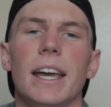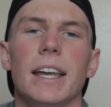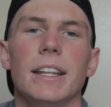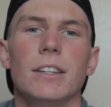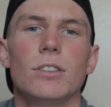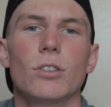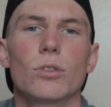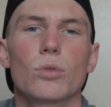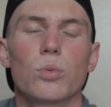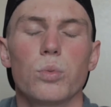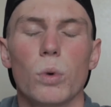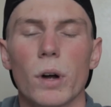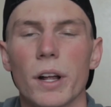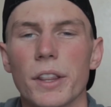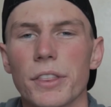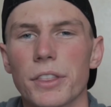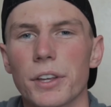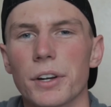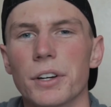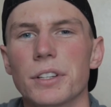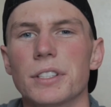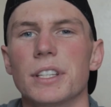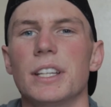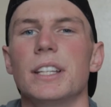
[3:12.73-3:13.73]
Just
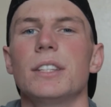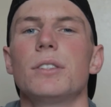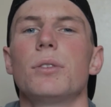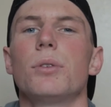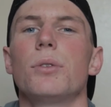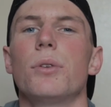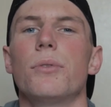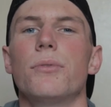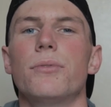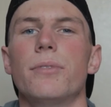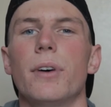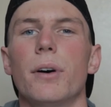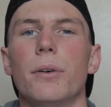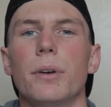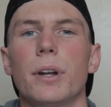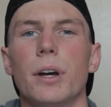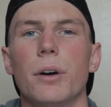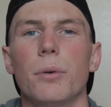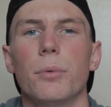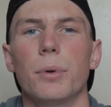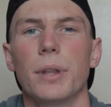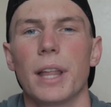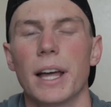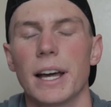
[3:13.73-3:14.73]
1/3 into the
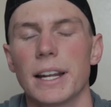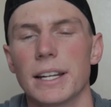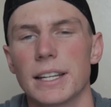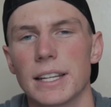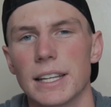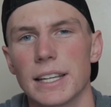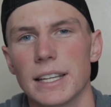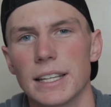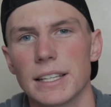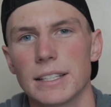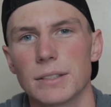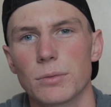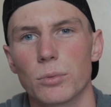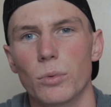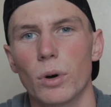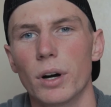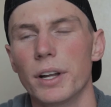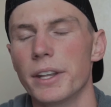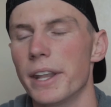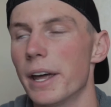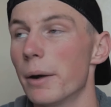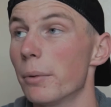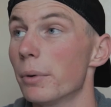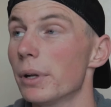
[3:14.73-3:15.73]
photo. But that is
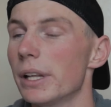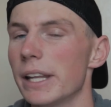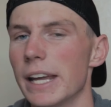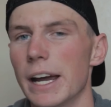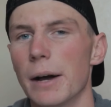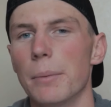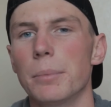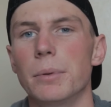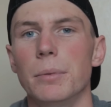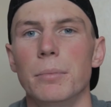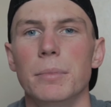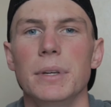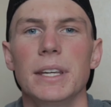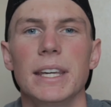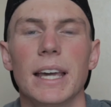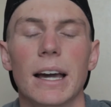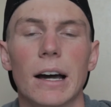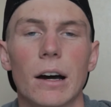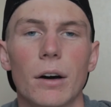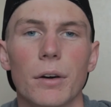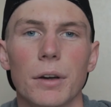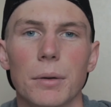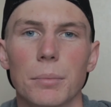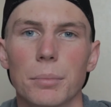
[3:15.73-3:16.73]
one that really helped me
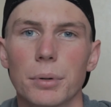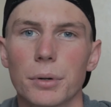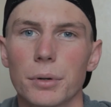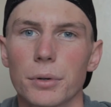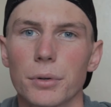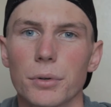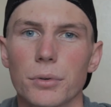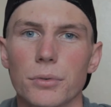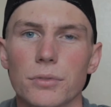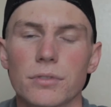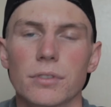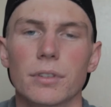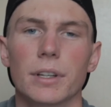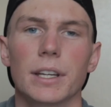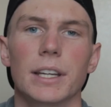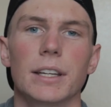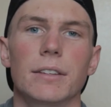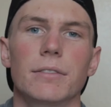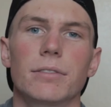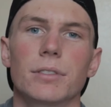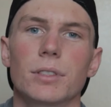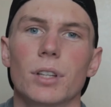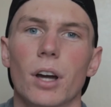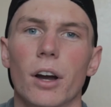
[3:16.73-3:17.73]
out improve
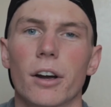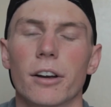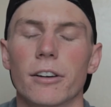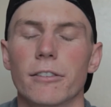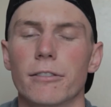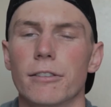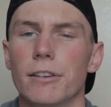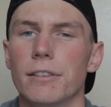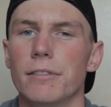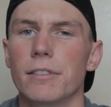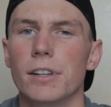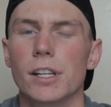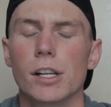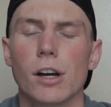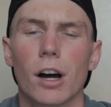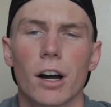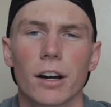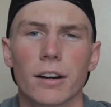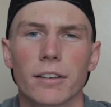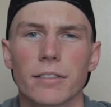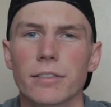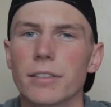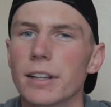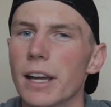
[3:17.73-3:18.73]
in photography,
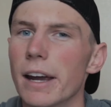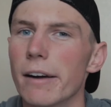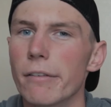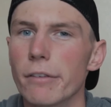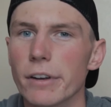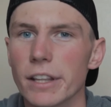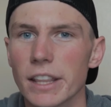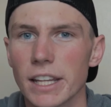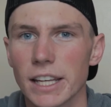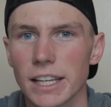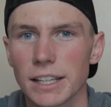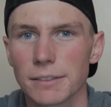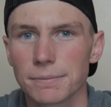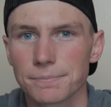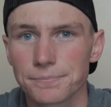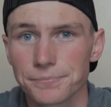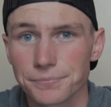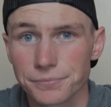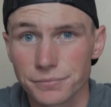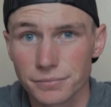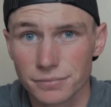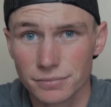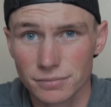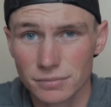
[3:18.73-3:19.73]
videography, everything.
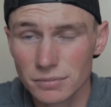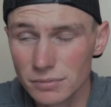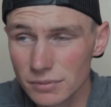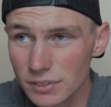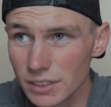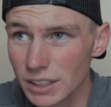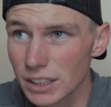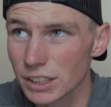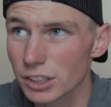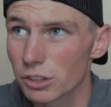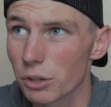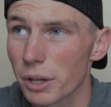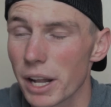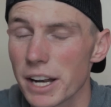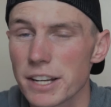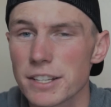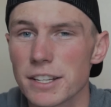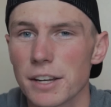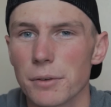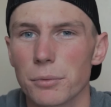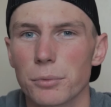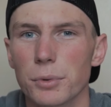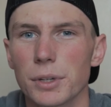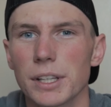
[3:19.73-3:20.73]
So that is
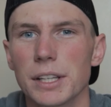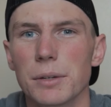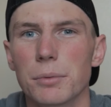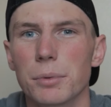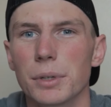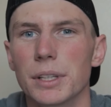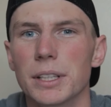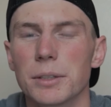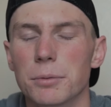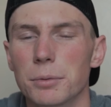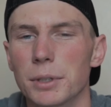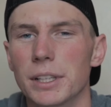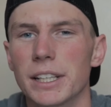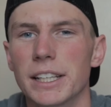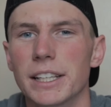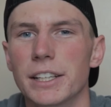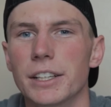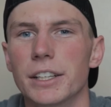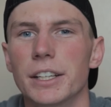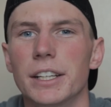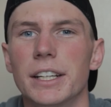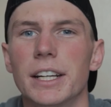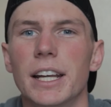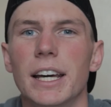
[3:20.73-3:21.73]
a really
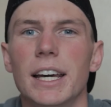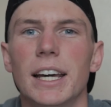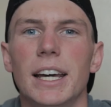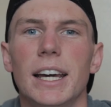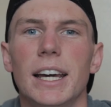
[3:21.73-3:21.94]
good